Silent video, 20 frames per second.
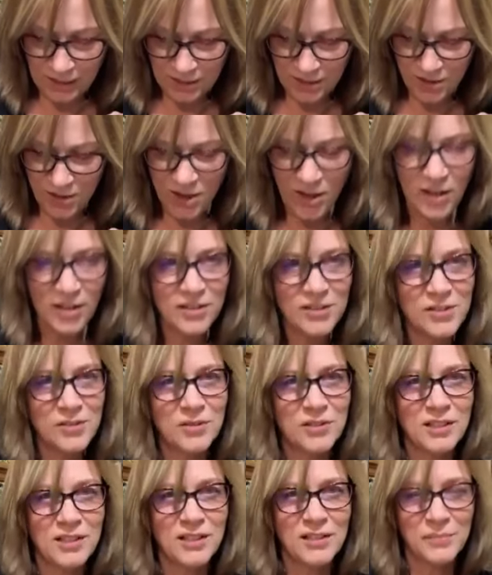A little hard
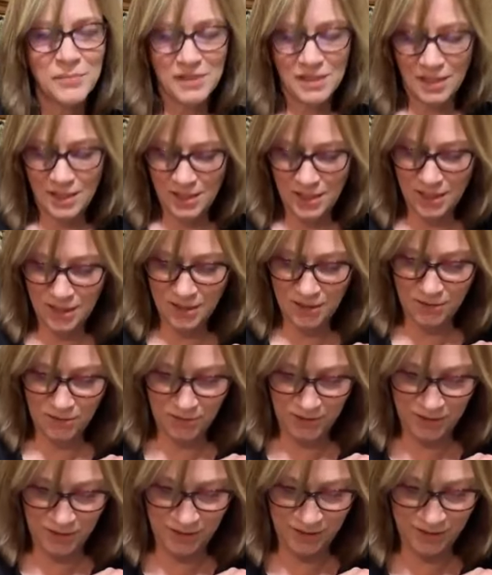doing it upside
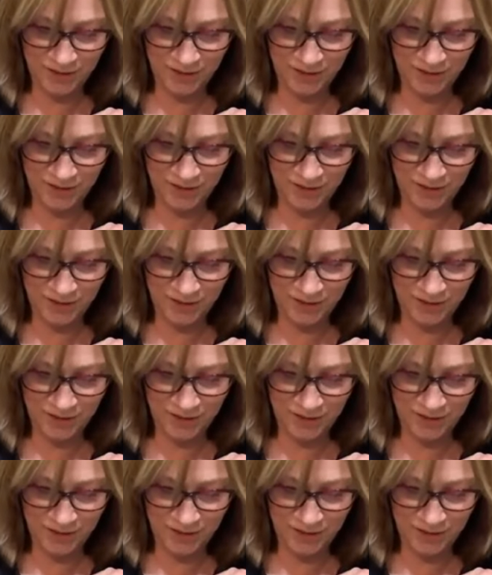down.